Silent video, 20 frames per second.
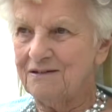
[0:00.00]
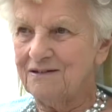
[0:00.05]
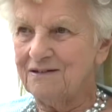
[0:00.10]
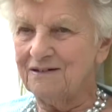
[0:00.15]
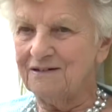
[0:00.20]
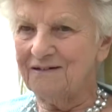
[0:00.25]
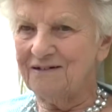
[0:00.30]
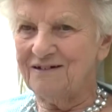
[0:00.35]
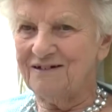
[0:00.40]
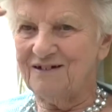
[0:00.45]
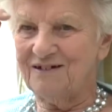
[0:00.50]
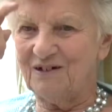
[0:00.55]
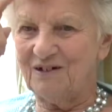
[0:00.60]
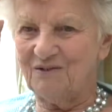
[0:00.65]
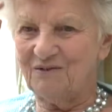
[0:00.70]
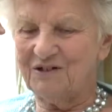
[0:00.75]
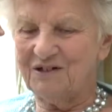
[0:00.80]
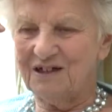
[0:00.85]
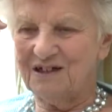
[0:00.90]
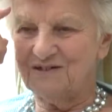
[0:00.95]

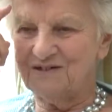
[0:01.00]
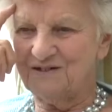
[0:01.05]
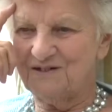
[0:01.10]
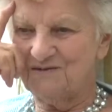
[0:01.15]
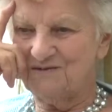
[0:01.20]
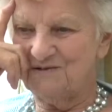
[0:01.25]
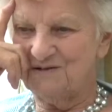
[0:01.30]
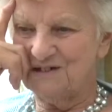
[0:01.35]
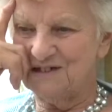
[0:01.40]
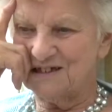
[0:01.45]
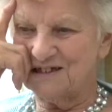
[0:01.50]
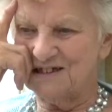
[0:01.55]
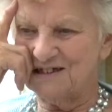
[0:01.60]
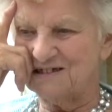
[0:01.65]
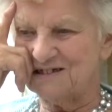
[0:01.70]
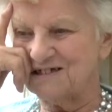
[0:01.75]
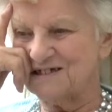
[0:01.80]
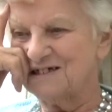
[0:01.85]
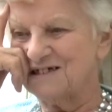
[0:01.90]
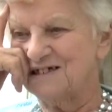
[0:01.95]
The
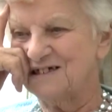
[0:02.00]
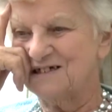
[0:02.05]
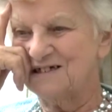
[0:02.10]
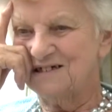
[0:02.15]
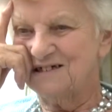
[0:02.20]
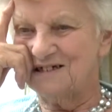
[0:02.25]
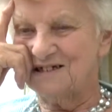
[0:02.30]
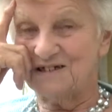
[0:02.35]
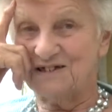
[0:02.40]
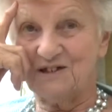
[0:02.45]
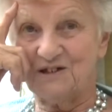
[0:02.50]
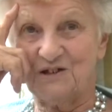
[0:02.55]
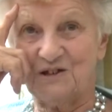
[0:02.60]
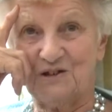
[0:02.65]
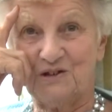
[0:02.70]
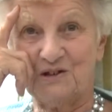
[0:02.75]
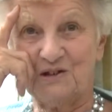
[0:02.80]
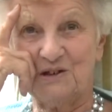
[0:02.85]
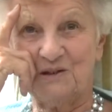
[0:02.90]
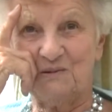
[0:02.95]
girls. I said, you
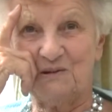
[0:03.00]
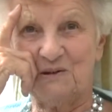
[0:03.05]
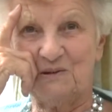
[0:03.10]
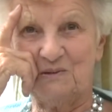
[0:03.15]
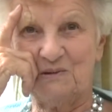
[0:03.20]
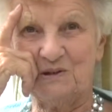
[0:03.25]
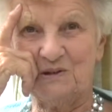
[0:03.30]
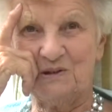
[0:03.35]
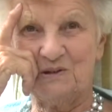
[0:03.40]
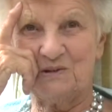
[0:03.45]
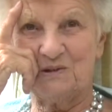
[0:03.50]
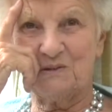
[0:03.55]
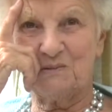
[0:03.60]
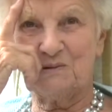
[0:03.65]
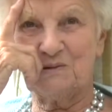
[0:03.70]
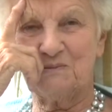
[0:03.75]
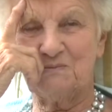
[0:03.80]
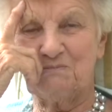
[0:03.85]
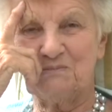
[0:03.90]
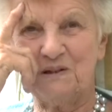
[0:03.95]
jolly well would. You would
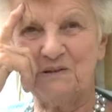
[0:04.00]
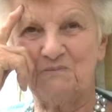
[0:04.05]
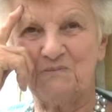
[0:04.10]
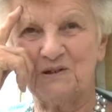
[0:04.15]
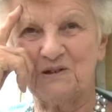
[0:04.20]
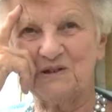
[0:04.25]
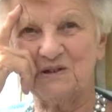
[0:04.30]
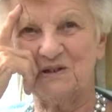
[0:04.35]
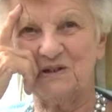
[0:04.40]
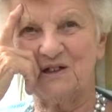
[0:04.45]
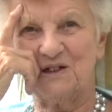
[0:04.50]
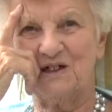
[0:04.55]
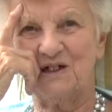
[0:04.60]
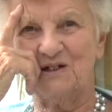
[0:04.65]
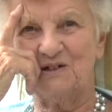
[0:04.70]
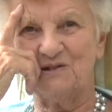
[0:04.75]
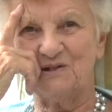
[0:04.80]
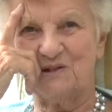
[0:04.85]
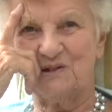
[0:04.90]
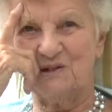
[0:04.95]
have been put on a
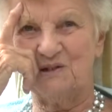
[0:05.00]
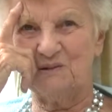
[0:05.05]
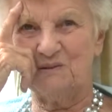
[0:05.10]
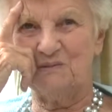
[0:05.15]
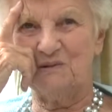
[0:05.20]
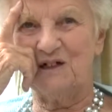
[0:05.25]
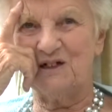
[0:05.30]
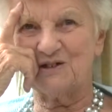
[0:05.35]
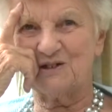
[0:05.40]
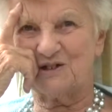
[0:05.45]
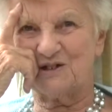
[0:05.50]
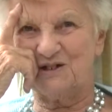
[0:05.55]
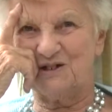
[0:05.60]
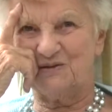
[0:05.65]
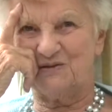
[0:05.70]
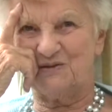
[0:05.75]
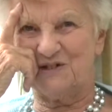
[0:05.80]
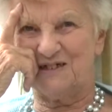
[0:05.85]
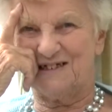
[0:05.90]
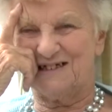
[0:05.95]
court-martial
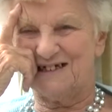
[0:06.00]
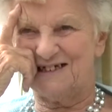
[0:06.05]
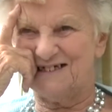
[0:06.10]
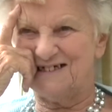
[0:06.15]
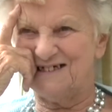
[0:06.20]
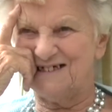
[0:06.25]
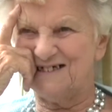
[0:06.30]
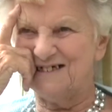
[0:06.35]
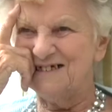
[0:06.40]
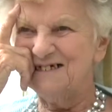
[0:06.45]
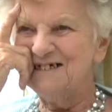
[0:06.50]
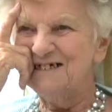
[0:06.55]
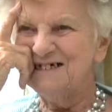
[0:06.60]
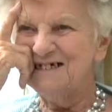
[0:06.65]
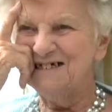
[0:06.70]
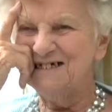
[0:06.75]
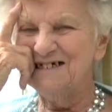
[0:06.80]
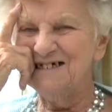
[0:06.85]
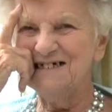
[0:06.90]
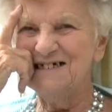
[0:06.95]
if you didn't.
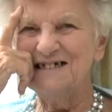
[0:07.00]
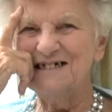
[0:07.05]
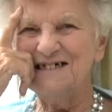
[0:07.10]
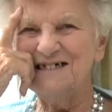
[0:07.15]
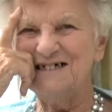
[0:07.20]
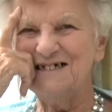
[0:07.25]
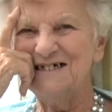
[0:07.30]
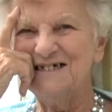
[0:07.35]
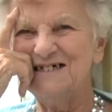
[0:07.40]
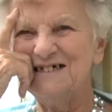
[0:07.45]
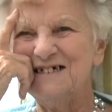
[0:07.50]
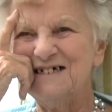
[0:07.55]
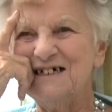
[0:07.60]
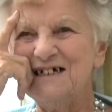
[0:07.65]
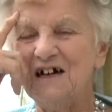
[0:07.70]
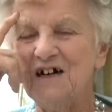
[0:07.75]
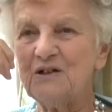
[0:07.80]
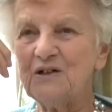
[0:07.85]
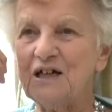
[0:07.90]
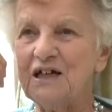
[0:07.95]

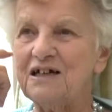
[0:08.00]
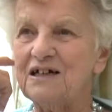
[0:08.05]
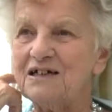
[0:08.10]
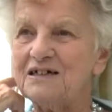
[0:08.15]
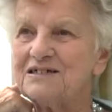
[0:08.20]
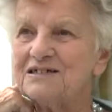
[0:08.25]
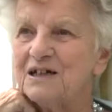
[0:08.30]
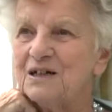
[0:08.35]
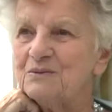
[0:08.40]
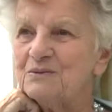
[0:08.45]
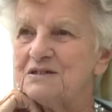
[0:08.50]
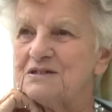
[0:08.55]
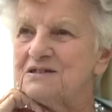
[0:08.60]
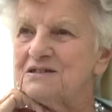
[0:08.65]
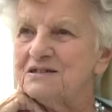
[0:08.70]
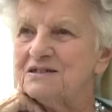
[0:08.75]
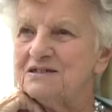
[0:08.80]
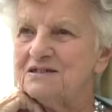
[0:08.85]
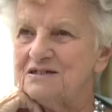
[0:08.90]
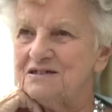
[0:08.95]
Oh yes, that was,
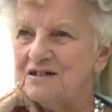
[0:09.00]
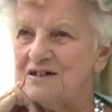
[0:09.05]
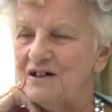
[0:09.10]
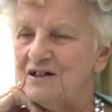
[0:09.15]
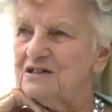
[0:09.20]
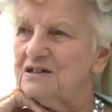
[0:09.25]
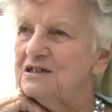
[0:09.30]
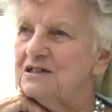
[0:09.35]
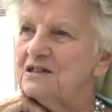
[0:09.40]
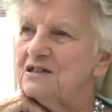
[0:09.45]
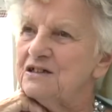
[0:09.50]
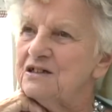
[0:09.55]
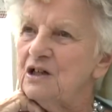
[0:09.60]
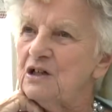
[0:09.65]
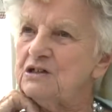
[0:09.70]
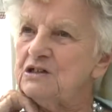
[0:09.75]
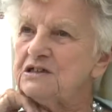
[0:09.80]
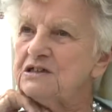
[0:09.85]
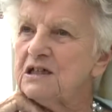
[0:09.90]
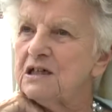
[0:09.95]
the
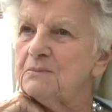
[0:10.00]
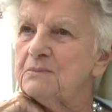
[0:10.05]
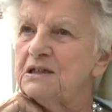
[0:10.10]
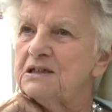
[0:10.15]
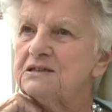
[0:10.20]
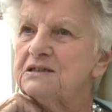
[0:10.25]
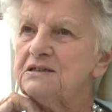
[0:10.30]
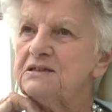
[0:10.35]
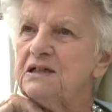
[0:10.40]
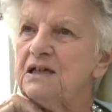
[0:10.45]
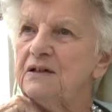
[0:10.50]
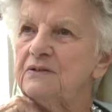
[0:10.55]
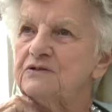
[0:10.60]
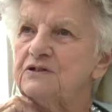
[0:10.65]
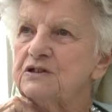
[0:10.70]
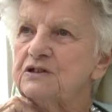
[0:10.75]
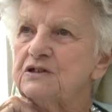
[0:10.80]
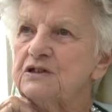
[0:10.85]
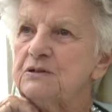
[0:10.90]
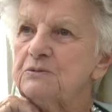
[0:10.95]
only time I didn't have
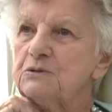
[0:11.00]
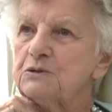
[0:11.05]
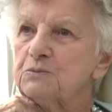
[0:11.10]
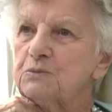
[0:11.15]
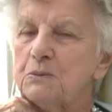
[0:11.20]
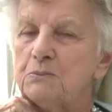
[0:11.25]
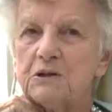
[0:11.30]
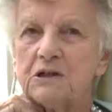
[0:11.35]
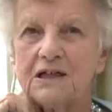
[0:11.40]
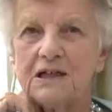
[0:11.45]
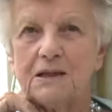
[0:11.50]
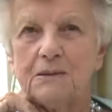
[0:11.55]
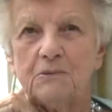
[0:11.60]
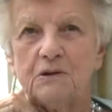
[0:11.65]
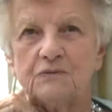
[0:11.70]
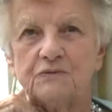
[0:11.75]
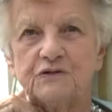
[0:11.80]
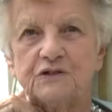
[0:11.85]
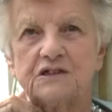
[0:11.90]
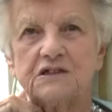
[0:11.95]
to do it was when we came
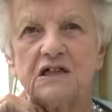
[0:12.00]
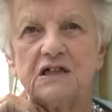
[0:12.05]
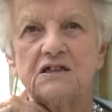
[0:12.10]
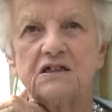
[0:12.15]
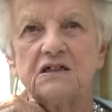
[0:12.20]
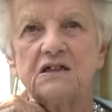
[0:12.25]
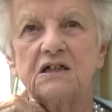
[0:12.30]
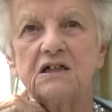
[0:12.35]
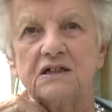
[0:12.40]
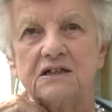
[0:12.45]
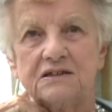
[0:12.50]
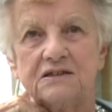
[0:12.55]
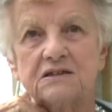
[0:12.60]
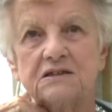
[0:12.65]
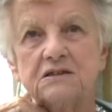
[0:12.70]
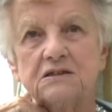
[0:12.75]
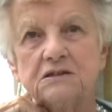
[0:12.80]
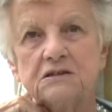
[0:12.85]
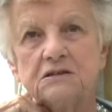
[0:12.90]
off at 10 at night.